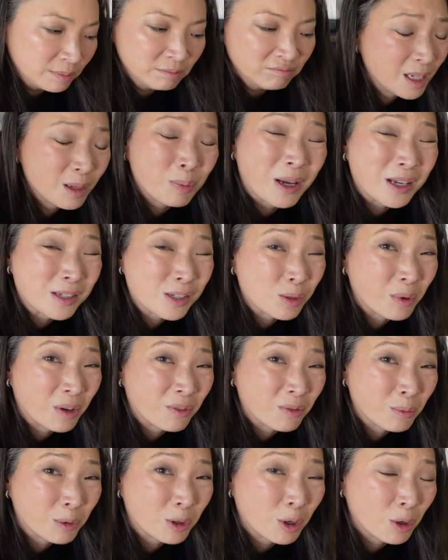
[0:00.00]
He passed away
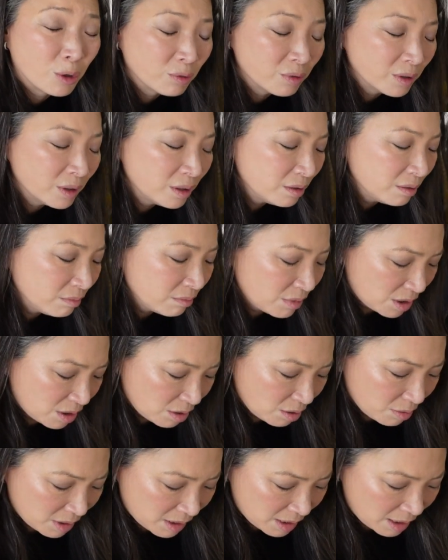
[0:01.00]
from COVID,
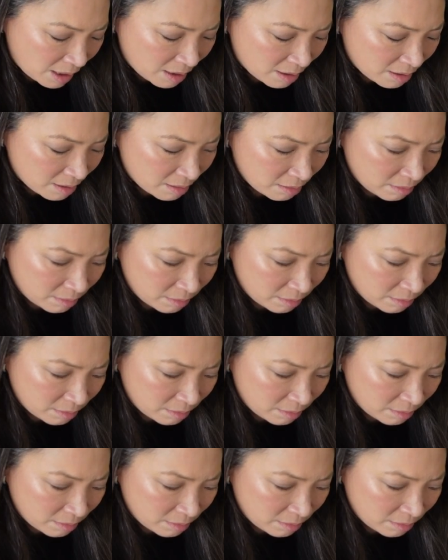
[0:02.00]
so sad.